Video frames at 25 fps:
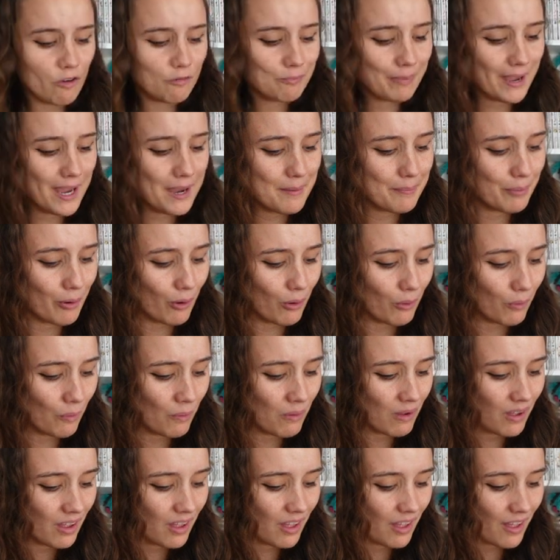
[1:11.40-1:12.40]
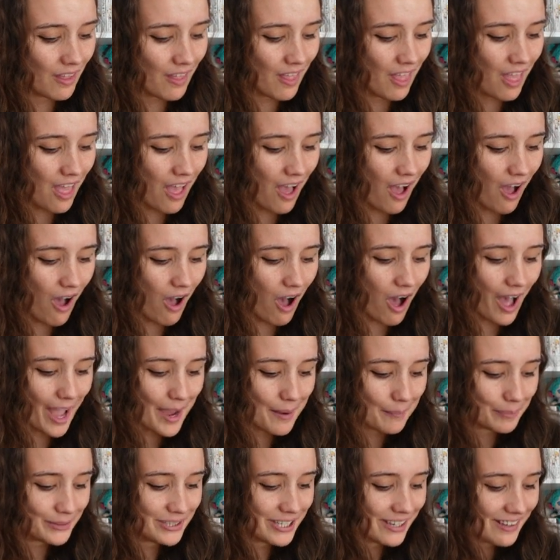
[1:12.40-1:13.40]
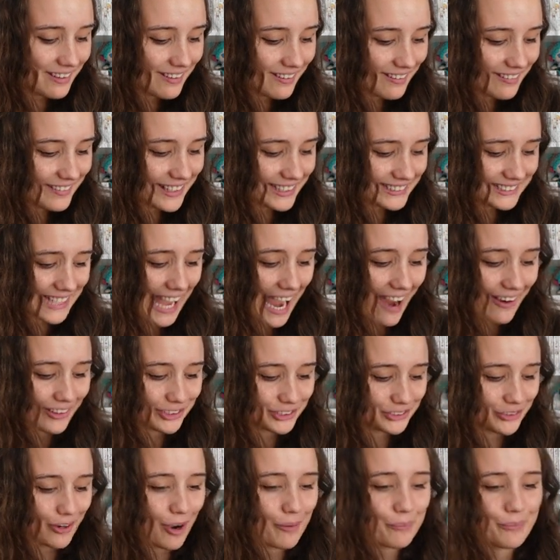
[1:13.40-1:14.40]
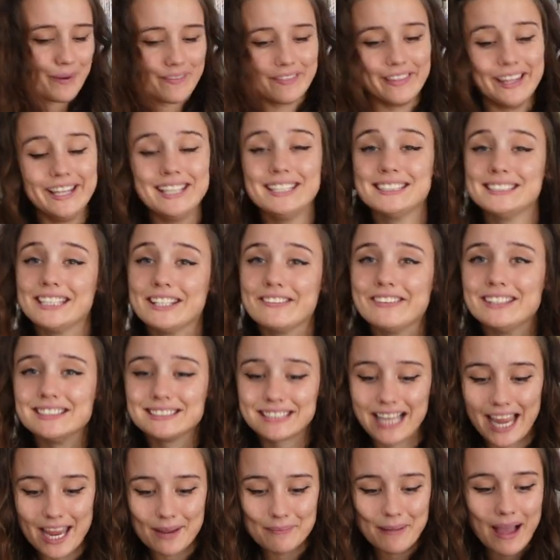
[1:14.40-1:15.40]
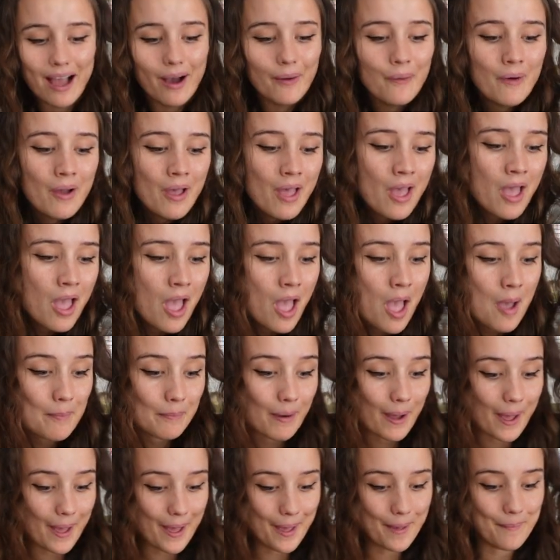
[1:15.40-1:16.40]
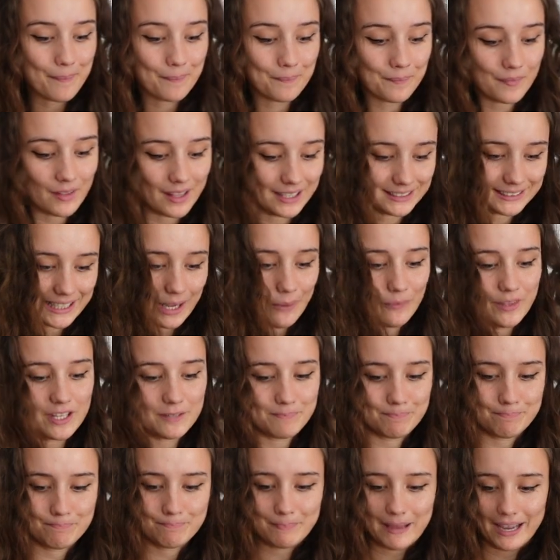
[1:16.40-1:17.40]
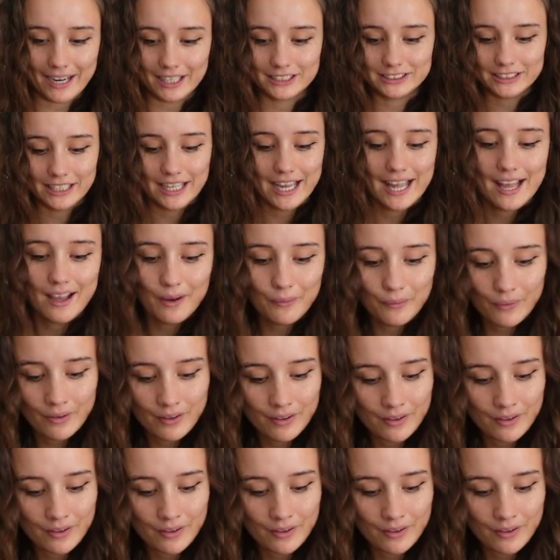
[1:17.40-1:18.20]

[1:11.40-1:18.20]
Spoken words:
of people hyped this character up when the series came out, but let's get this packaging out.